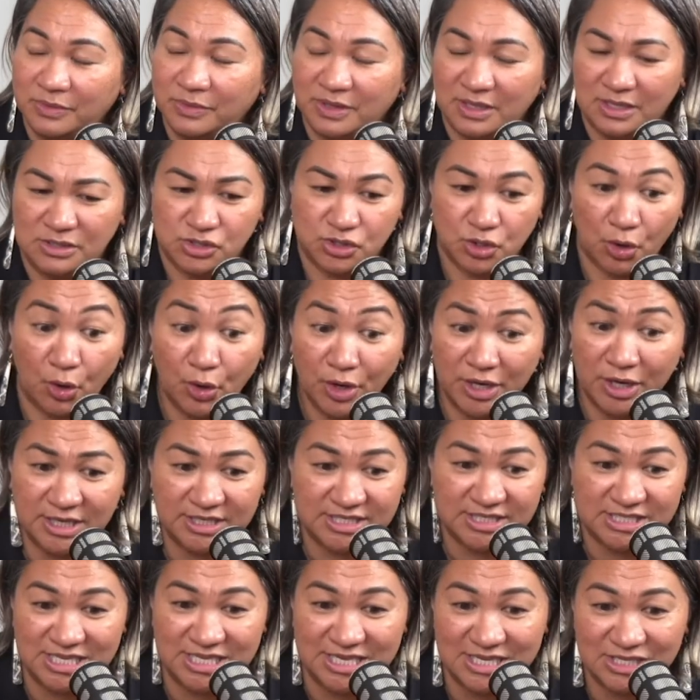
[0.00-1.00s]
sorry to
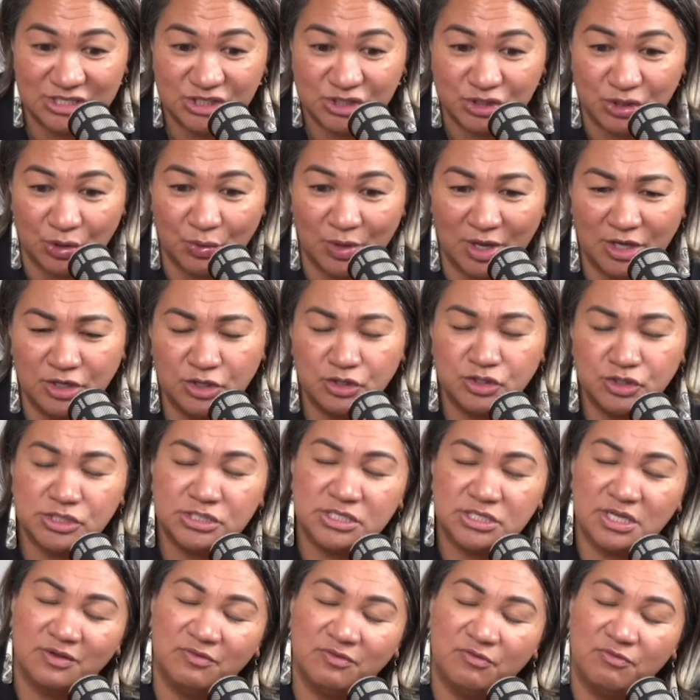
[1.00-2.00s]
text you. And you
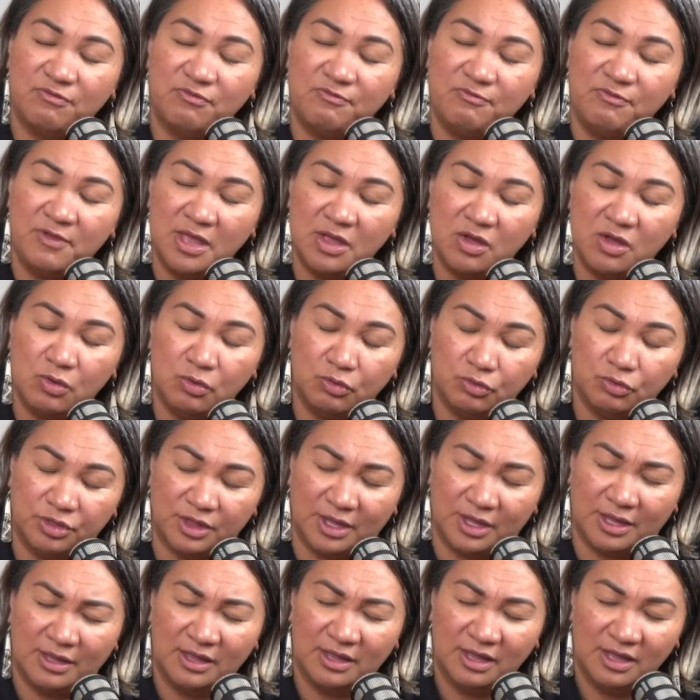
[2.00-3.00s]
just can feel
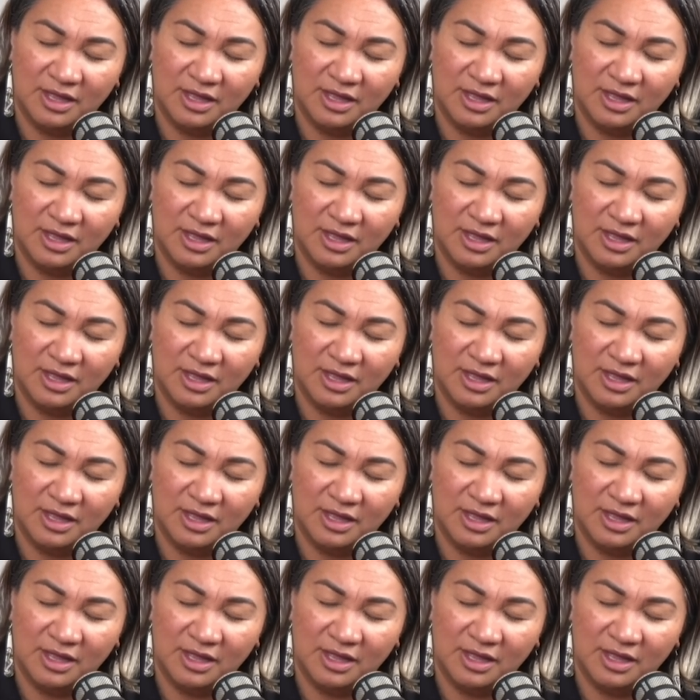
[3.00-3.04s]
the